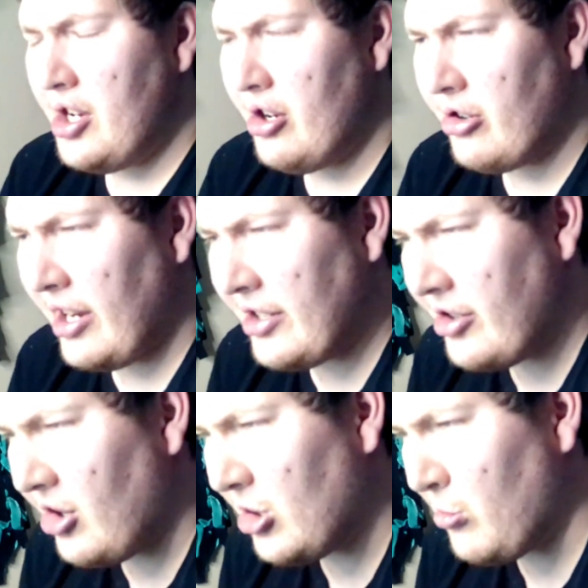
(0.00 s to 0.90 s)
who
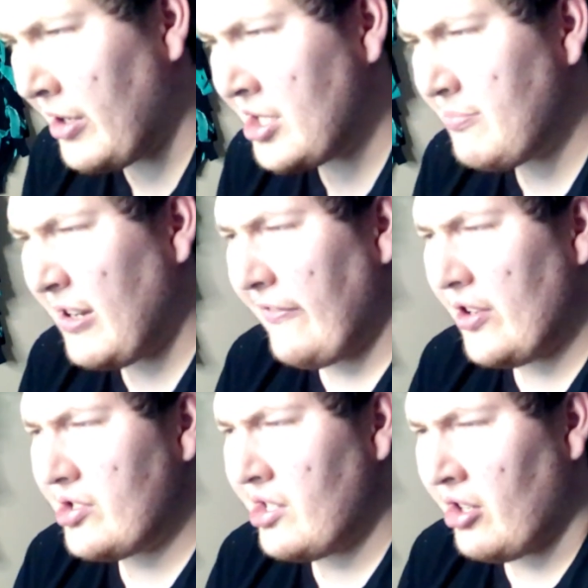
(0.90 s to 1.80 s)
granted her wish by
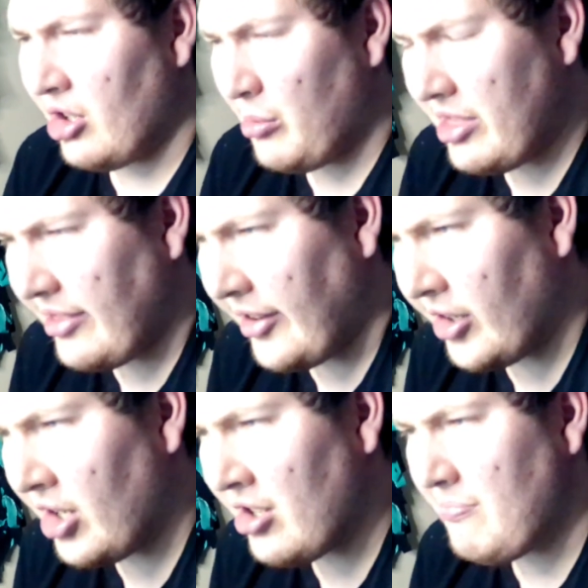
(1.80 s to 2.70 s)
fusing her with
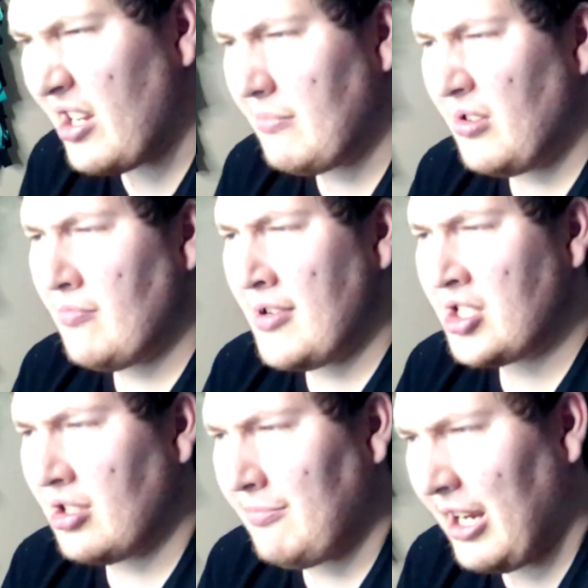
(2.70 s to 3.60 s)
near unbeatable
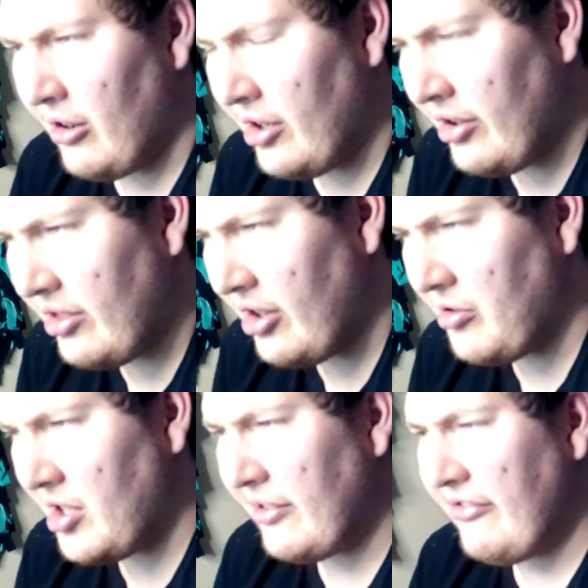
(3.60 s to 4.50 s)
muscle power,
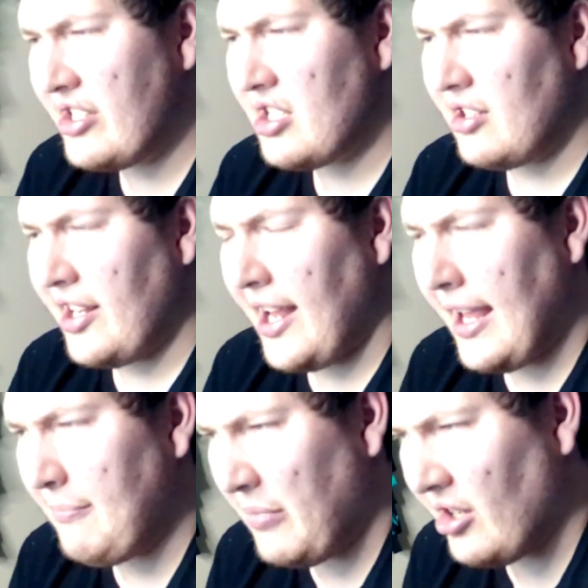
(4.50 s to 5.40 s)
though not physically
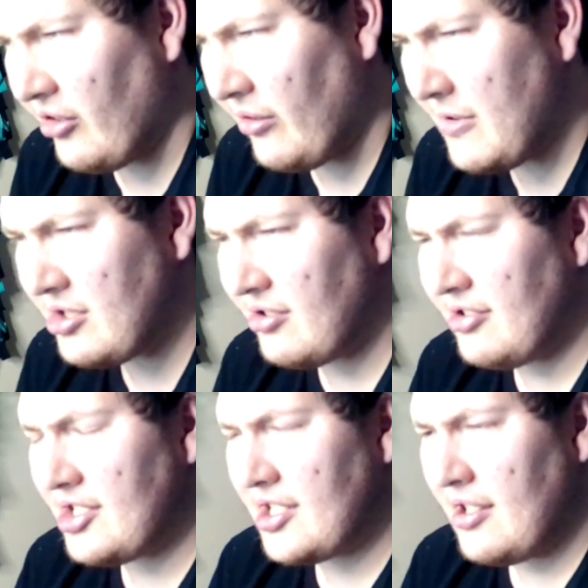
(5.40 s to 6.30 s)
amping her
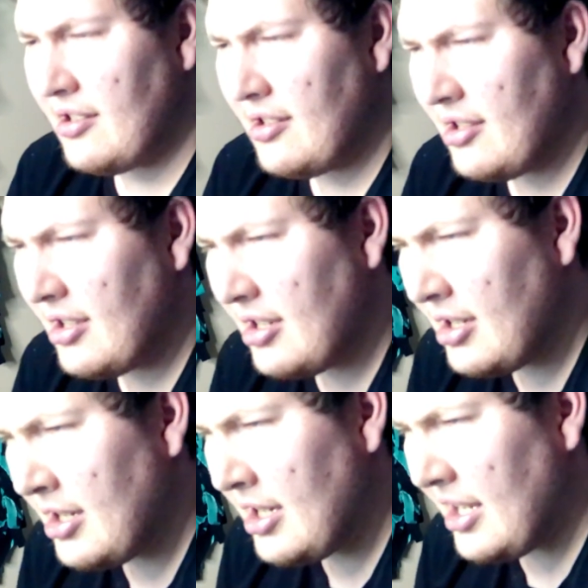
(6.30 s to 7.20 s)
muscles.
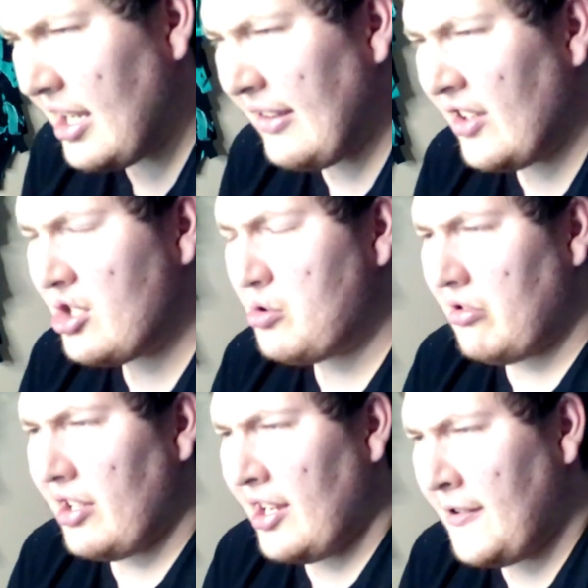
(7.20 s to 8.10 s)

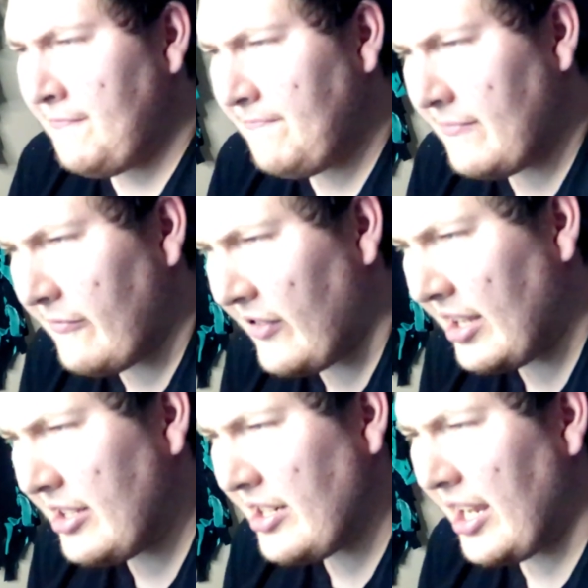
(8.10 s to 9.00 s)
Eventually,
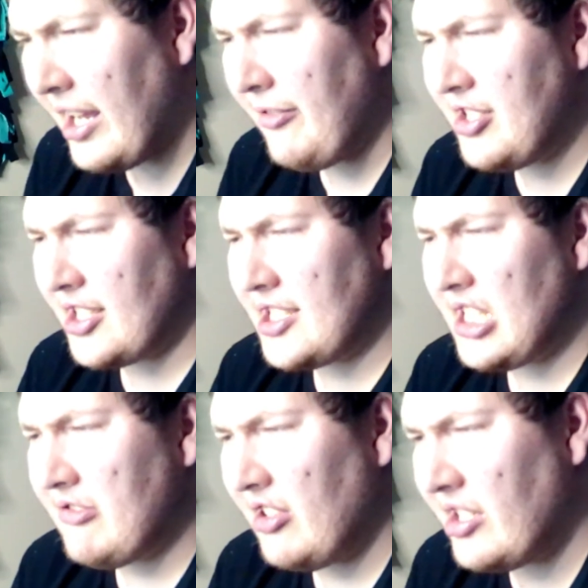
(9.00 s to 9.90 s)
Violet had
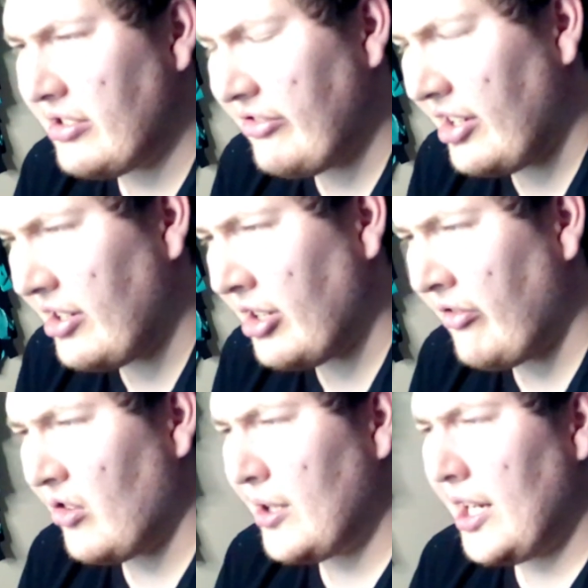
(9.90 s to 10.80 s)
successfully defeated a
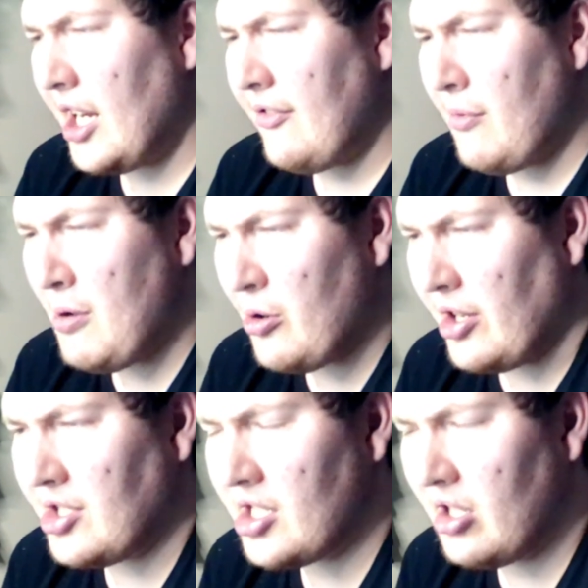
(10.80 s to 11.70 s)
variety of
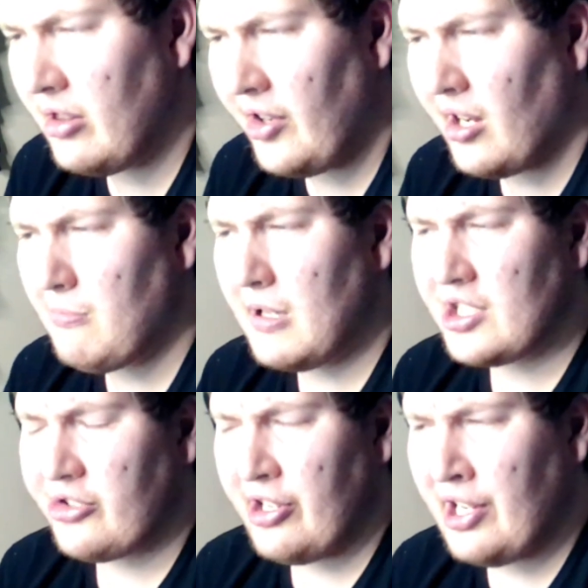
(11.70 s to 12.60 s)
opponents including
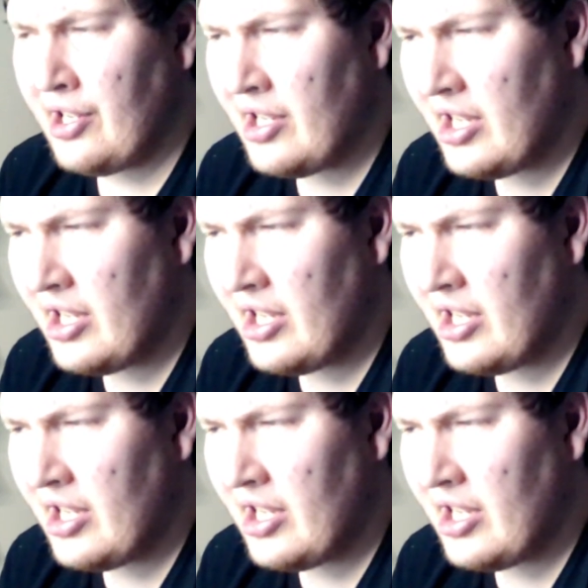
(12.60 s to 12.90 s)
Musgra,